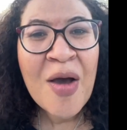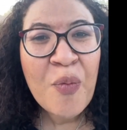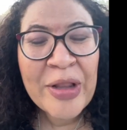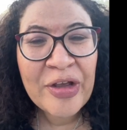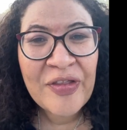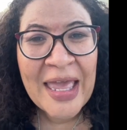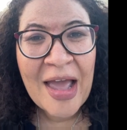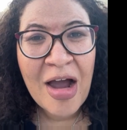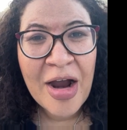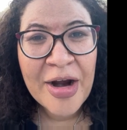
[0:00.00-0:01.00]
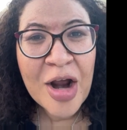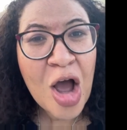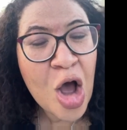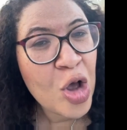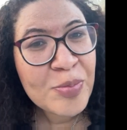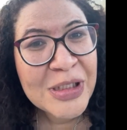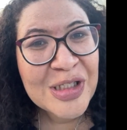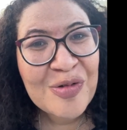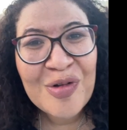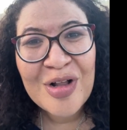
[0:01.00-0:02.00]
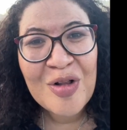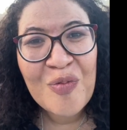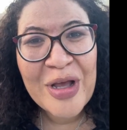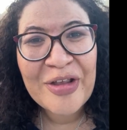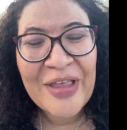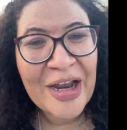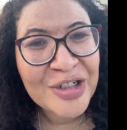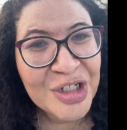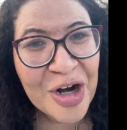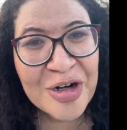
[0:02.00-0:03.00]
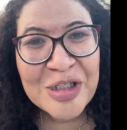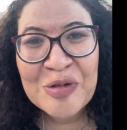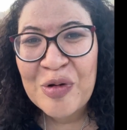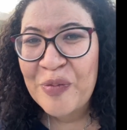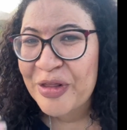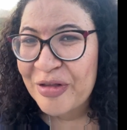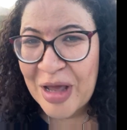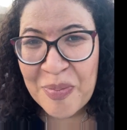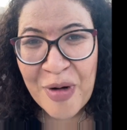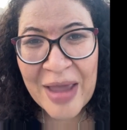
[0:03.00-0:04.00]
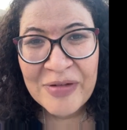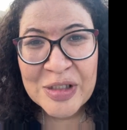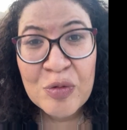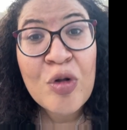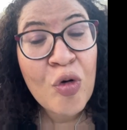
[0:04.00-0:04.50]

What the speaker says: Whether they are homeschool, whether they are charter school, whether they are private school,